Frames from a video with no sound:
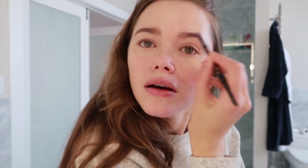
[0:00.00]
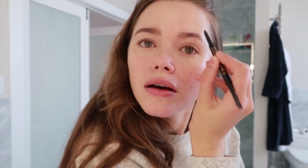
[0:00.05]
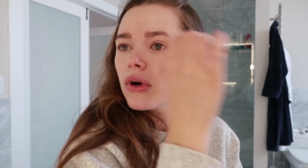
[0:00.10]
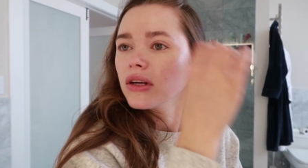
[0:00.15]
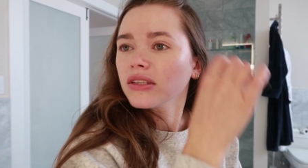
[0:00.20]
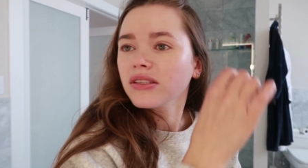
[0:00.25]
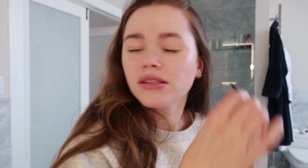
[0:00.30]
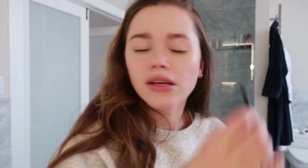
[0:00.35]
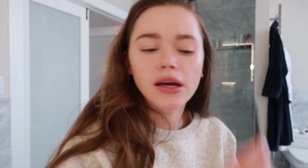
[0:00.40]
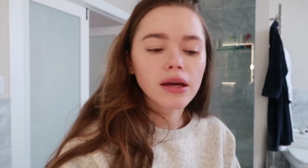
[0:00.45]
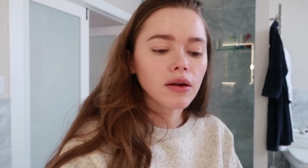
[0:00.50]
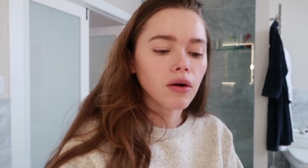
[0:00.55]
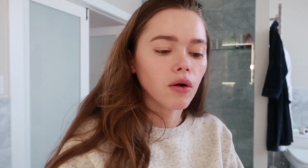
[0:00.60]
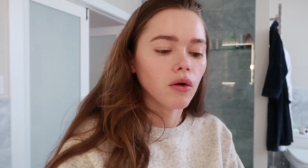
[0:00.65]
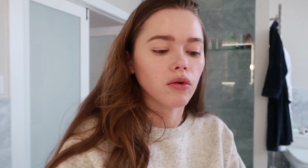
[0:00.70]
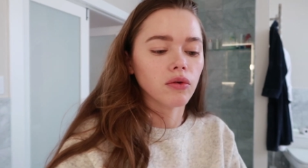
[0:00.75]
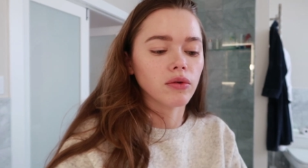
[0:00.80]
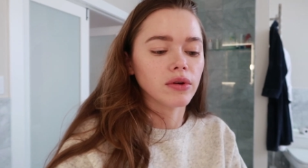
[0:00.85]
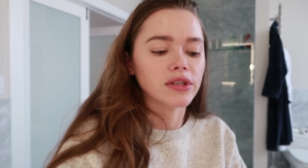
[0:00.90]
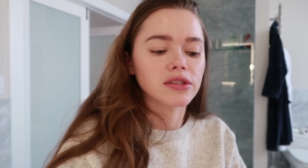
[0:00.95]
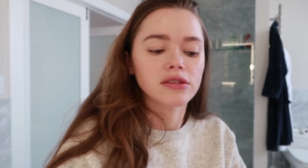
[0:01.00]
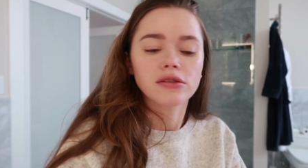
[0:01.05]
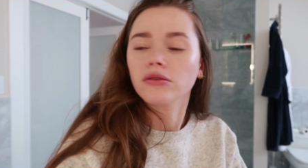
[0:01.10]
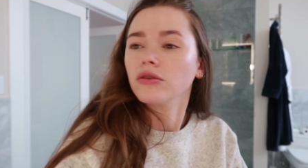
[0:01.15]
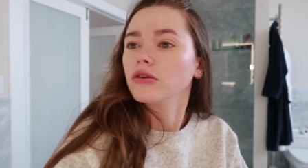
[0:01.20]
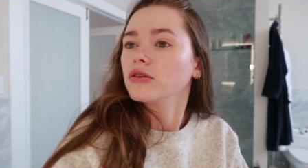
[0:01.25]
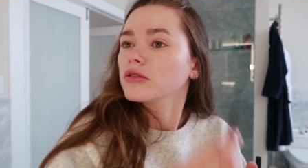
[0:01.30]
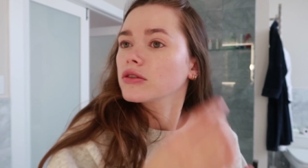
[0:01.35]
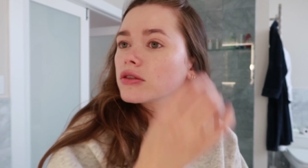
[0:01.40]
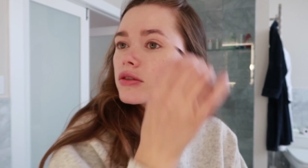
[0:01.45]
One side always
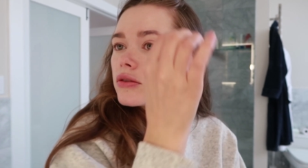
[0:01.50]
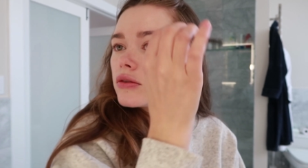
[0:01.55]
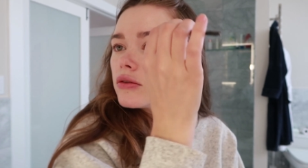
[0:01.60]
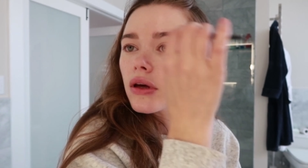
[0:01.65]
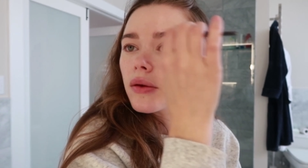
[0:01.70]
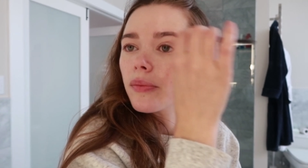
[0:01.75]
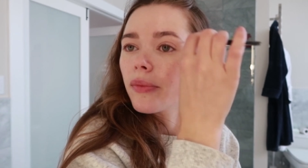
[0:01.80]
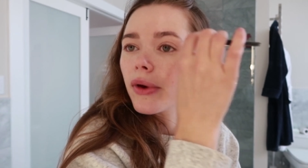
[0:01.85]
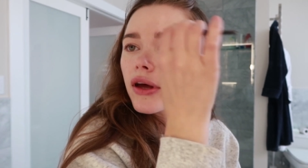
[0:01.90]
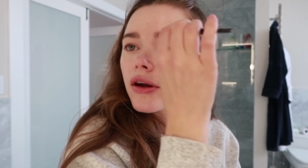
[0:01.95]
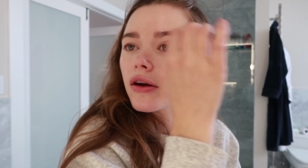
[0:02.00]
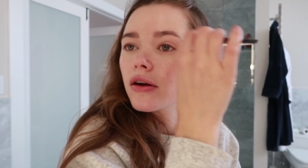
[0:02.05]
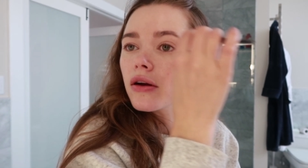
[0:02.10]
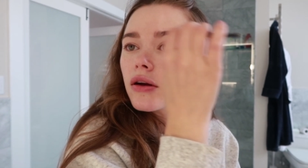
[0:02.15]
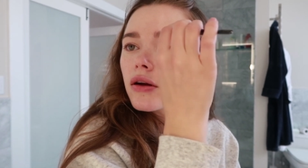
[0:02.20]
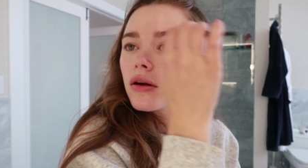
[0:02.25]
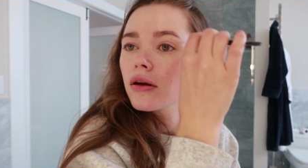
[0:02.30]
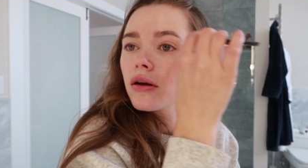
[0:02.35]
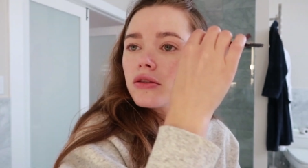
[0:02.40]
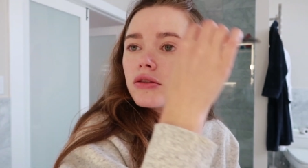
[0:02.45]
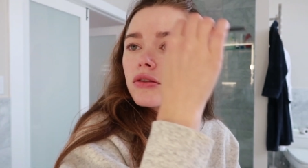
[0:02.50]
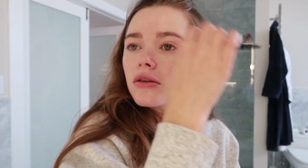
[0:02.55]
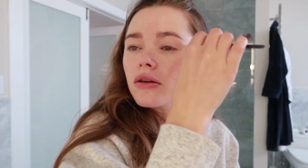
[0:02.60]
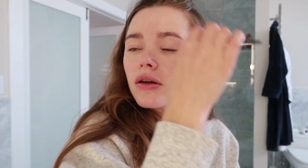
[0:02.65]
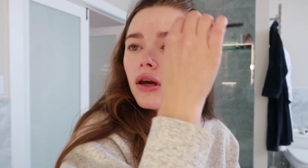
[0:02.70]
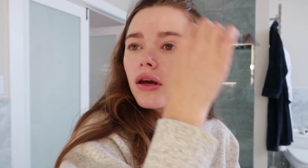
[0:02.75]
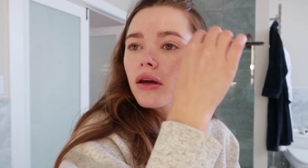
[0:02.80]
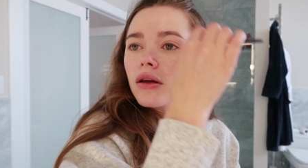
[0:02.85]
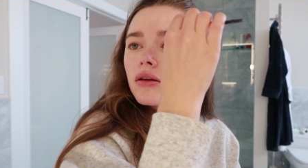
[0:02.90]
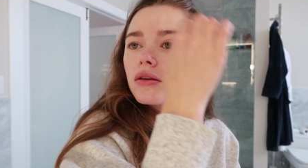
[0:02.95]
looks like better, which is
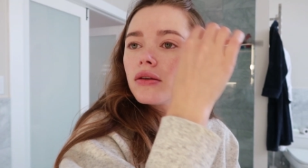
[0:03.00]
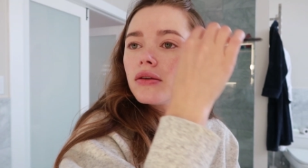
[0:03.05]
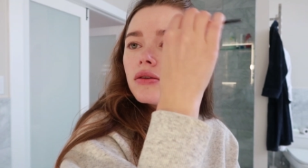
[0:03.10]
okay.